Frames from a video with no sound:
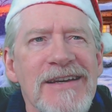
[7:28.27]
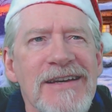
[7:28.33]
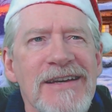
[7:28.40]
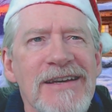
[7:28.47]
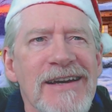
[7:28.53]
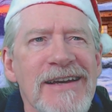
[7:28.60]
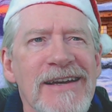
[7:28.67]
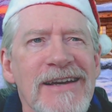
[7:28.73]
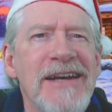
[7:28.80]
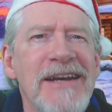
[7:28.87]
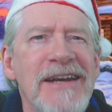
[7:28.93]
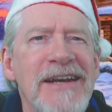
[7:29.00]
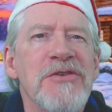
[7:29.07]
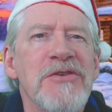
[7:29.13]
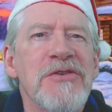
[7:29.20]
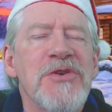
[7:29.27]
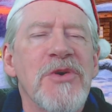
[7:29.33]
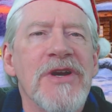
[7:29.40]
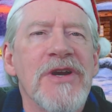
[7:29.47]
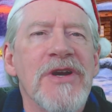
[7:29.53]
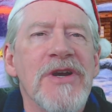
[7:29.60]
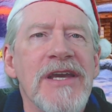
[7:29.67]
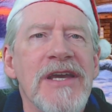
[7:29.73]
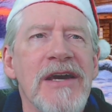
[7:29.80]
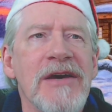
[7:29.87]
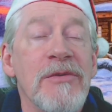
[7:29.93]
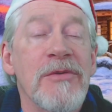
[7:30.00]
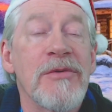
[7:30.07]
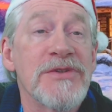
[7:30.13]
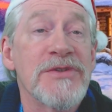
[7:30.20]
Again, another story,
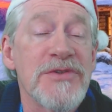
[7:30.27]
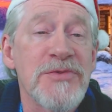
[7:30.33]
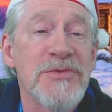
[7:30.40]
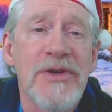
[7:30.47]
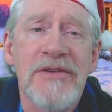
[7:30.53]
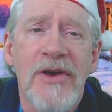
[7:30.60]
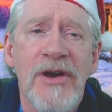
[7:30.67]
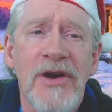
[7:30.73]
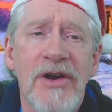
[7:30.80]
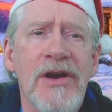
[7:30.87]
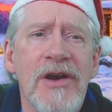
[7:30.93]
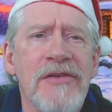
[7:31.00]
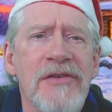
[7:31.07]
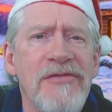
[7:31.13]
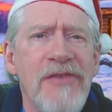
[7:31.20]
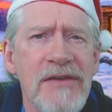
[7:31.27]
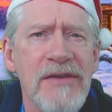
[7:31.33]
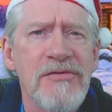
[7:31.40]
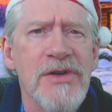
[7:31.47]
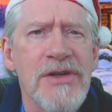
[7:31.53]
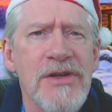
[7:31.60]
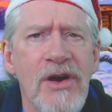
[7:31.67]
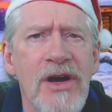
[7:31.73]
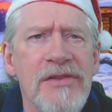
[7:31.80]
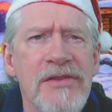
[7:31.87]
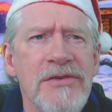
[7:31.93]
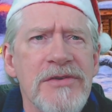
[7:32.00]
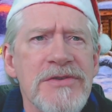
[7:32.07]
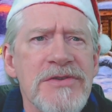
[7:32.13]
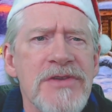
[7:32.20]
uh, which is one of our, our favorite
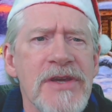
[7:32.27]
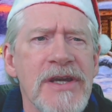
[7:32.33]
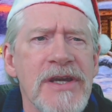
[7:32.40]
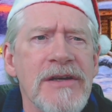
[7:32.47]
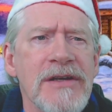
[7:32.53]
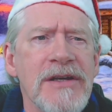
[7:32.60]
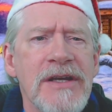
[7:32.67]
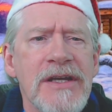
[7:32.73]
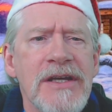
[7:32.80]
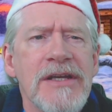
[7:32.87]
authors there.